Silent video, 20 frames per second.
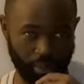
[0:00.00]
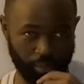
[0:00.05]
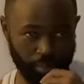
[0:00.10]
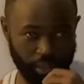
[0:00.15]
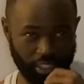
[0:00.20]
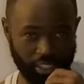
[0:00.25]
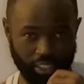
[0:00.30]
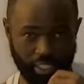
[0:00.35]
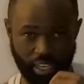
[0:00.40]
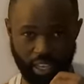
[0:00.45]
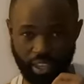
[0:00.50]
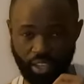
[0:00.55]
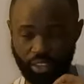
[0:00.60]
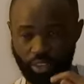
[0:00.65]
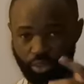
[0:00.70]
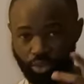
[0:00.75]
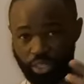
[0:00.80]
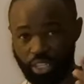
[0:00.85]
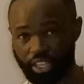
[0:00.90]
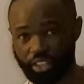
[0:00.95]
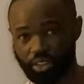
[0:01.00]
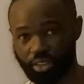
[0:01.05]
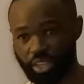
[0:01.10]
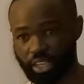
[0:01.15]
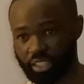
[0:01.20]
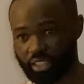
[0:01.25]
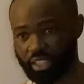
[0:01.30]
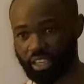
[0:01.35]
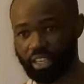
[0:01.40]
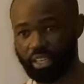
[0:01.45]
midday. You wouldn't know
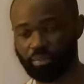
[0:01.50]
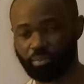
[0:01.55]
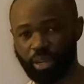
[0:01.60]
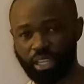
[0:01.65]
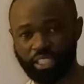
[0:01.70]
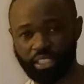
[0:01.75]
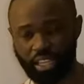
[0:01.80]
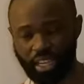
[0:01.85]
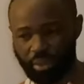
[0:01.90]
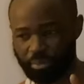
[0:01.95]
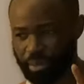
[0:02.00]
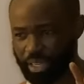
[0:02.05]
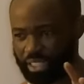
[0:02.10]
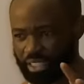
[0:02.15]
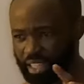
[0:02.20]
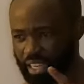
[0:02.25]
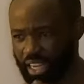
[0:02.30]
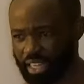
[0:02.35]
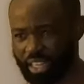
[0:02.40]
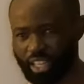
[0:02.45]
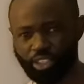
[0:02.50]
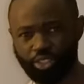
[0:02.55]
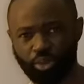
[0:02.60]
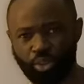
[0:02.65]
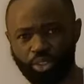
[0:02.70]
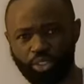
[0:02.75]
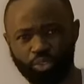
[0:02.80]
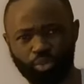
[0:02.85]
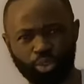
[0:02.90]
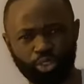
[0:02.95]
exactly, but
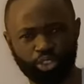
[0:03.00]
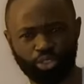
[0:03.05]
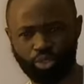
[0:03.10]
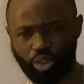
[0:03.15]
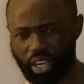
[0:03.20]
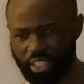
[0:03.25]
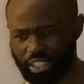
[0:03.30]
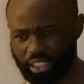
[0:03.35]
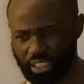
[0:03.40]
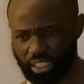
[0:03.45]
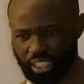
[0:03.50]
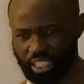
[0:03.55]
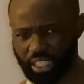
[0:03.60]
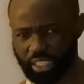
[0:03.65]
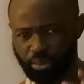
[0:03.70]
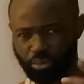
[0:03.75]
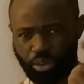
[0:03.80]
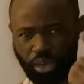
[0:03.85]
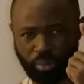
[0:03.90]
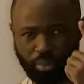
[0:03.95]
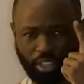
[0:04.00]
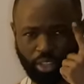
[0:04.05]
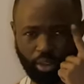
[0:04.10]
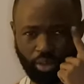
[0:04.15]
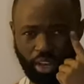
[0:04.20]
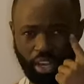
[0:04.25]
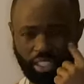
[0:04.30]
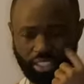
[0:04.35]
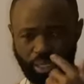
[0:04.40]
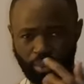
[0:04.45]
Garnacho was rushing in. Probably
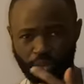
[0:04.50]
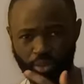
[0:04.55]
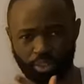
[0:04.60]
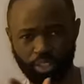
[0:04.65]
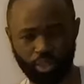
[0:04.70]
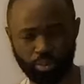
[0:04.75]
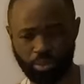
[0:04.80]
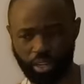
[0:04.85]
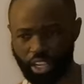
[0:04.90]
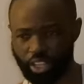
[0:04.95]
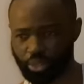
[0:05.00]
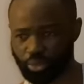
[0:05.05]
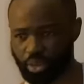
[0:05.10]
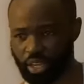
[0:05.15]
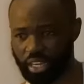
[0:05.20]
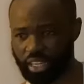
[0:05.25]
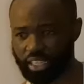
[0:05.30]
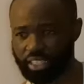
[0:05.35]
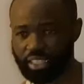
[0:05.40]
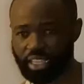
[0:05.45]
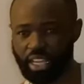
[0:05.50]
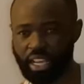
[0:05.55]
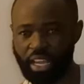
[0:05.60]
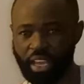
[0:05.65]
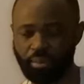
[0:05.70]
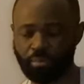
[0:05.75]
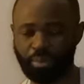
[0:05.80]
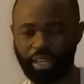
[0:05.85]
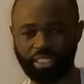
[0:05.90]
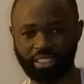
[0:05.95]
there were some of these players were late.
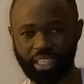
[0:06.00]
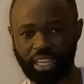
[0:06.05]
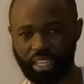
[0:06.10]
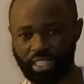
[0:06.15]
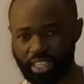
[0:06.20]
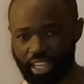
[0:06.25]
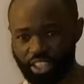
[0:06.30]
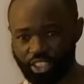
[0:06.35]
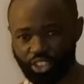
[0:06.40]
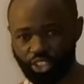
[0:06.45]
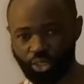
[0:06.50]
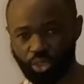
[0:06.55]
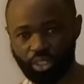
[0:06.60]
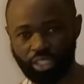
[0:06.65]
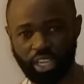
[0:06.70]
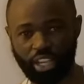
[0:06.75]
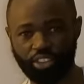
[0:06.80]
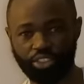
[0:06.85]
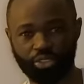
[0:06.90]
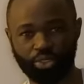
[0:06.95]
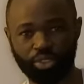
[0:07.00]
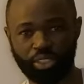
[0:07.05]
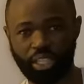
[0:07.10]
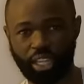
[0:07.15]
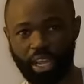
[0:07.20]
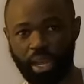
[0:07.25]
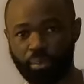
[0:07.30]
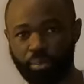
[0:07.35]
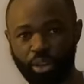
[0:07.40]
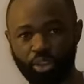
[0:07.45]
But Garnacho does
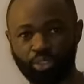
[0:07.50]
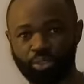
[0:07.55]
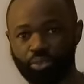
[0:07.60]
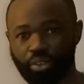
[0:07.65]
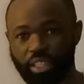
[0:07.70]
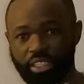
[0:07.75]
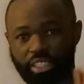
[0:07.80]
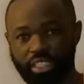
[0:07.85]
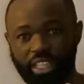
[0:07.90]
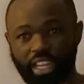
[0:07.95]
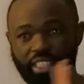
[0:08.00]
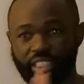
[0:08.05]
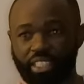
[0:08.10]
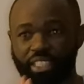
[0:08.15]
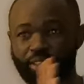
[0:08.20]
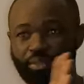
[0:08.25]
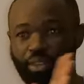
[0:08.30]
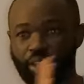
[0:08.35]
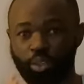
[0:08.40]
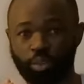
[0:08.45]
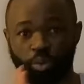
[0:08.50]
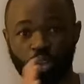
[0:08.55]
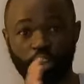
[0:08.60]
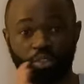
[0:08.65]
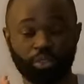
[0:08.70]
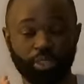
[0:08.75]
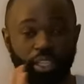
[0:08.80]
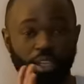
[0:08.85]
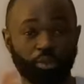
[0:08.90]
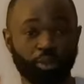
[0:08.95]
not care about fans. He doesn't even
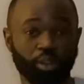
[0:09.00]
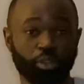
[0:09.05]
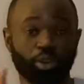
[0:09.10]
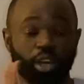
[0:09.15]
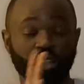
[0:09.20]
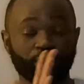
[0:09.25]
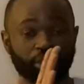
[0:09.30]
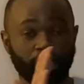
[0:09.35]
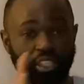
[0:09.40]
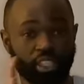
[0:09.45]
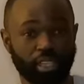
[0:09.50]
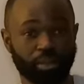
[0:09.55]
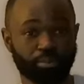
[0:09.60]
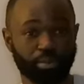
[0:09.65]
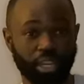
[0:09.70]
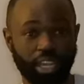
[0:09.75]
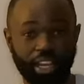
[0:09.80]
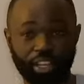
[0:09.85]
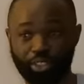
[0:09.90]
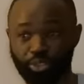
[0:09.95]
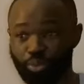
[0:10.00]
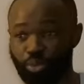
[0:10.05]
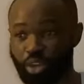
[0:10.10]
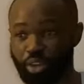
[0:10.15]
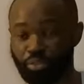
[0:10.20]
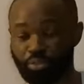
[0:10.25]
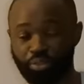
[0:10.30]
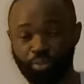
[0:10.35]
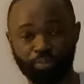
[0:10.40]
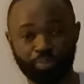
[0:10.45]
wave. So, while certain players
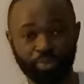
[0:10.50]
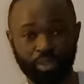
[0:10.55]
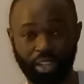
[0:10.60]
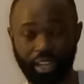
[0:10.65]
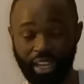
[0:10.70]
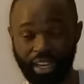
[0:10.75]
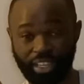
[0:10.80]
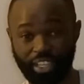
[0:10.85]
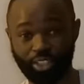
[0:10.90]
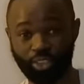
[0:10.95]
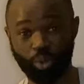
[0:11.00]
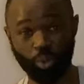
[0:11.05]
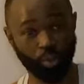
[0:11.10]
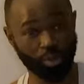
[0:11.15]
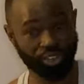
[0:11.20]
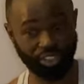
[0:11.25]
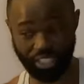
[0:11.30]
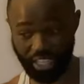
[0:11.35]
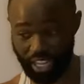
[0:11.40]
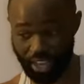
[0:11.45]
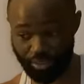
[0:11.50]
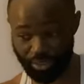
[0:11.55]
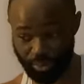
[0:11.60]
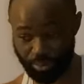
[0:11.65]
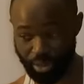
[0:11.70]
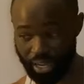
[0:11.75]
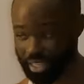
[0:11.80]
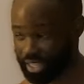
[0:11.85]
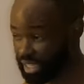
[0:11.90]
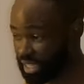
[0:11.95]
wave, Garnacho, who is
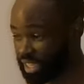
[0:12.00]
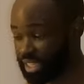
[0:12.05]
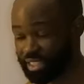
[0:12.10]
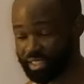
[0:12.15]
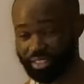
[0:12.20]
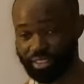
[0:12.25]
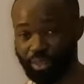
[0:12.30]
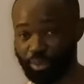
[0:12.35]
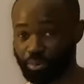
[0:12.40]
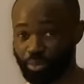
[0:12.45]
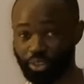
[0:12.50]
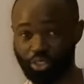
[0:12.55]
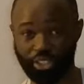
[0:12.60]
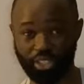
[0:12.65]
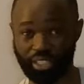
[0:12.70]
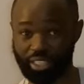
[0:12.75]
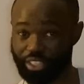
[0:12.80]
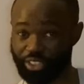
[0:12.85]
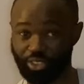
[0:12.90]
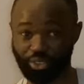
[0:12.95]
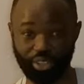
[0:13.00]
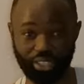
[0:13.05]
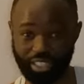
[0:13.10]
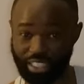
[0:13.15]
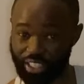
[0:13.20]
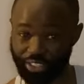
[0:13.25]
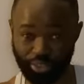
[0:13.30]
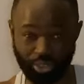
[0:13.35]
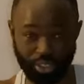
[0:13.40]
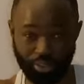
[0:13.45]
loved by the kids the most,
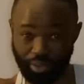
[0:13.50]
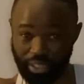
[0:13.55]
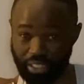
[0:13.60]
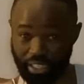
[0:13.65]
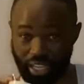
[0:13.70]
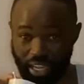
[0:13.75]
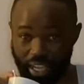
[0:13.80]
does not even